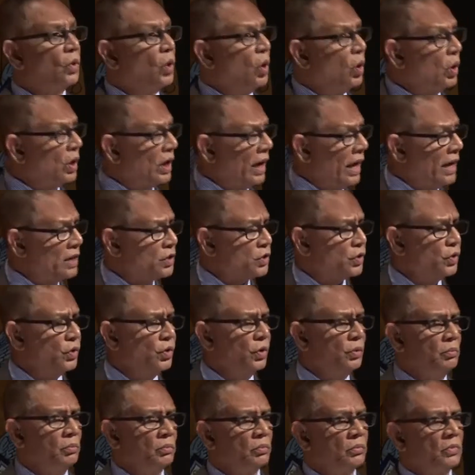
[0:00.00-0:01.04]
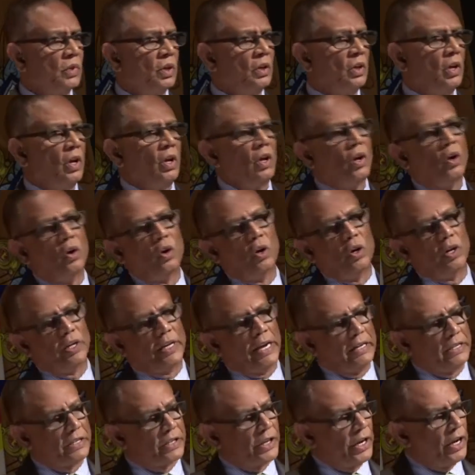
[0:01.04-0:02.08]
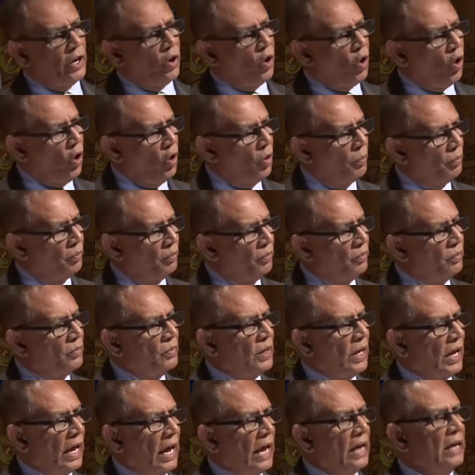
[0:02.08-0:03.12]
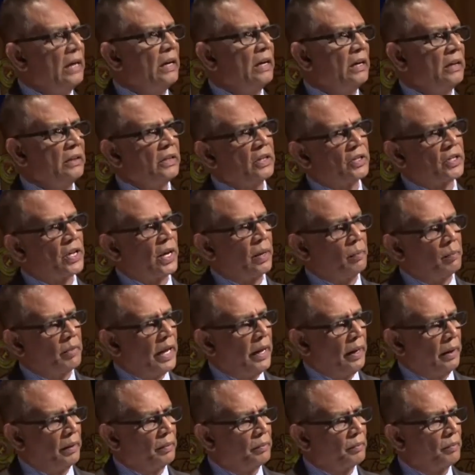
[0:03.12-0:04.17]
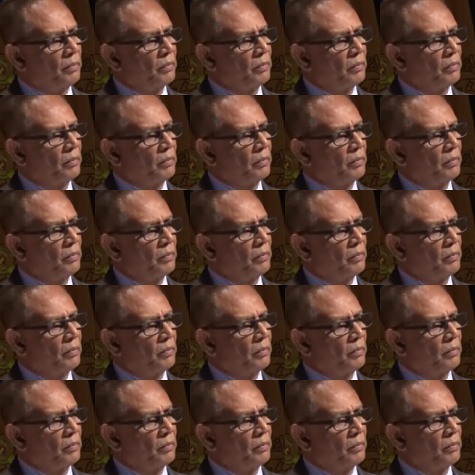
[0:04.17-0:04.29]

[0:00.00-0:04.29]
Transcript: or classroom, or he can stay home and learn the same thing.